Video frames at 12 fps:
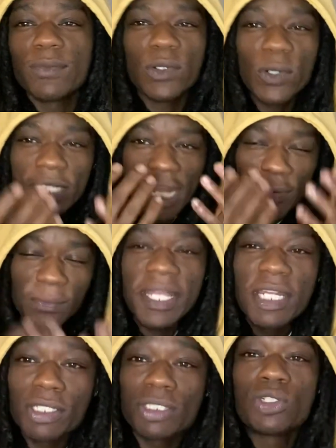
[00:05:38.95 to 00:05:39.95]
We on our way
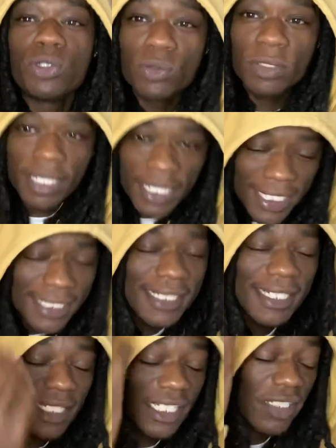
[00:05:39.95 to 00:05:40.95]
to 2K,
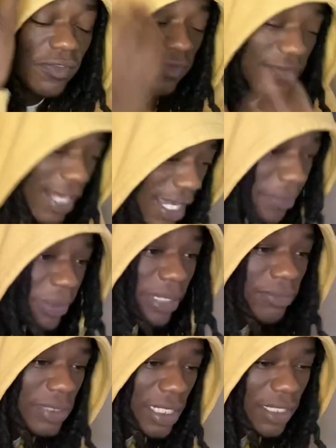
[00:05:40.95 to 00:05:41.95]
shit is vibey.
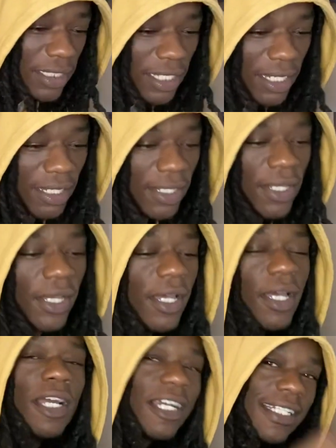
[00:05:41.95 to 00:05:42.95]
I'm telling y'all,
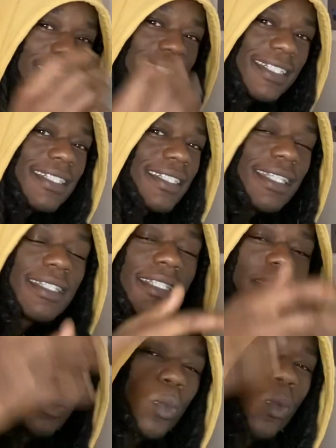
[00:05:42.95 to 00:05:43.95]

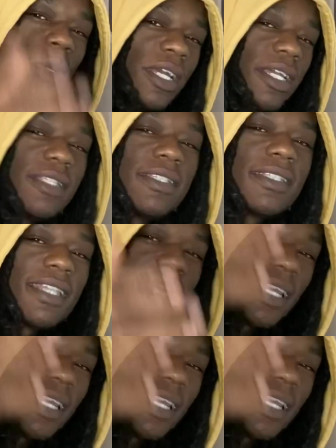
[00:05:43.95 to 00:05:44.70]
consistency wins